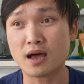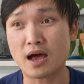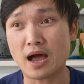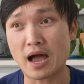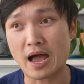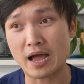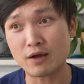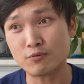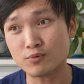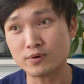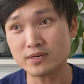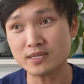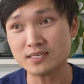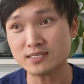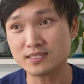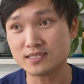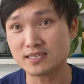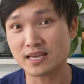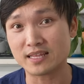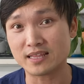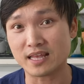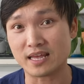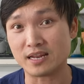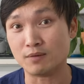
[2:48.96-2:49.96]
I wouldn't
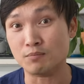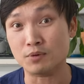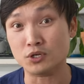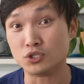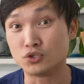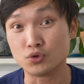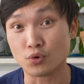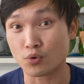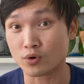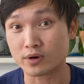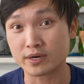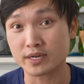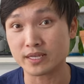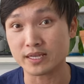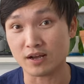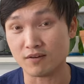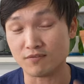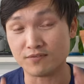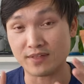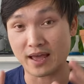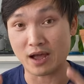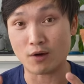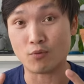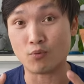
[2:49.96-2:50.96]
say that a majority of
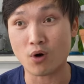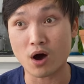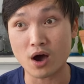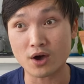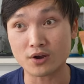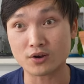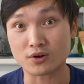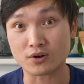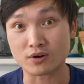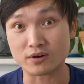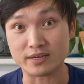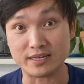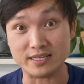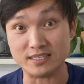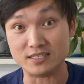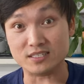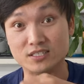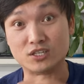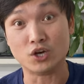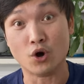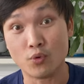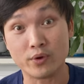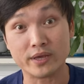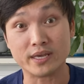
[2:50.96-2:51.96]
that water is
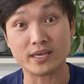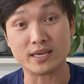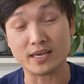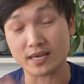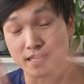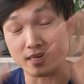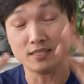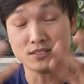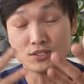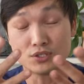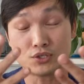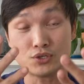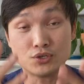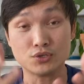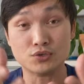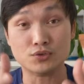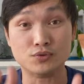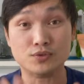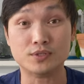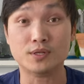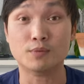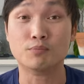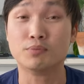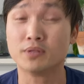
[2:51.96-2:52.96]
going
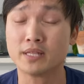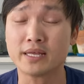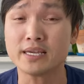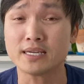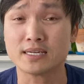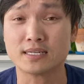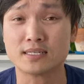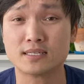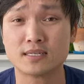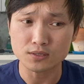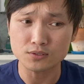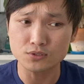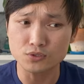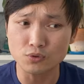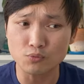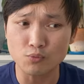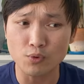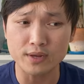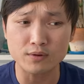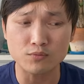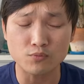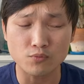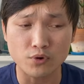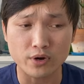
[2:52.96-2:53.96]
into the plant. So
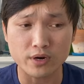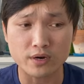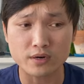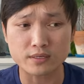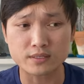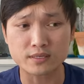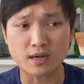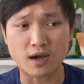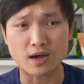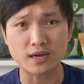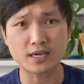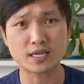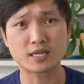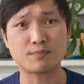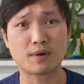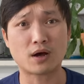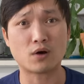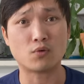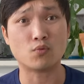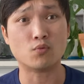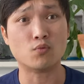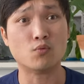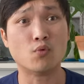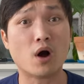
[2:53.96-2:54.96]
when we're talking
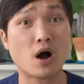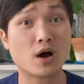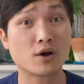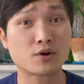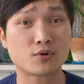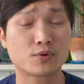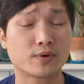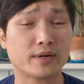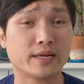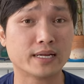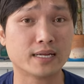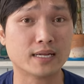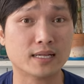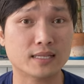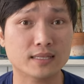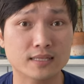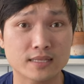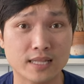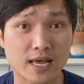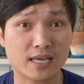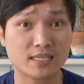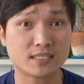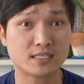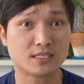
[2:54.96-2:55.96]
about watering
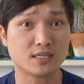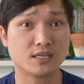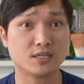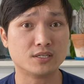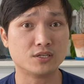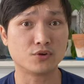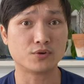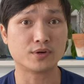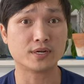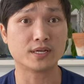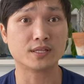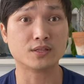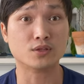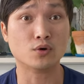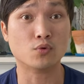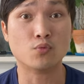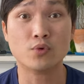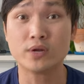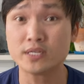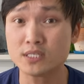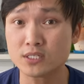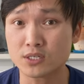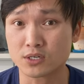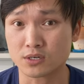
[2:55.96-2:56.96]
less during the
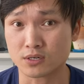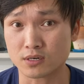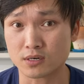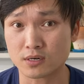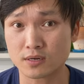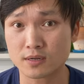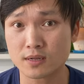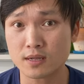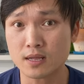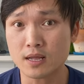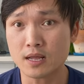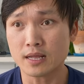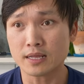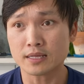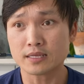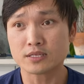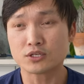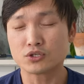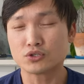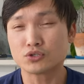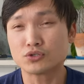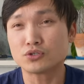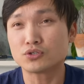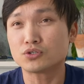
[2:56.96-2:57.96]
winter,
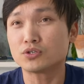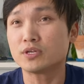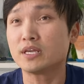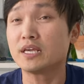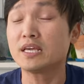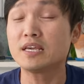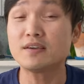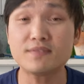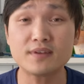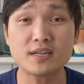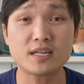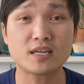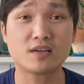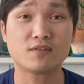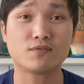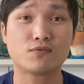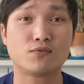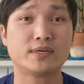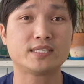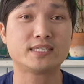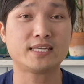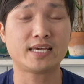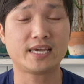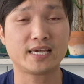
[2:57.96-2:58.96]
even if
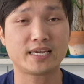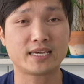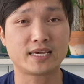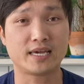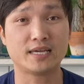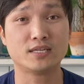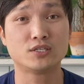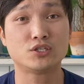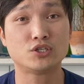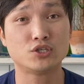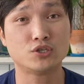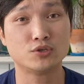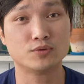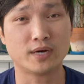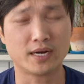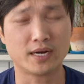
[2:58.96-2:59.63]
we take into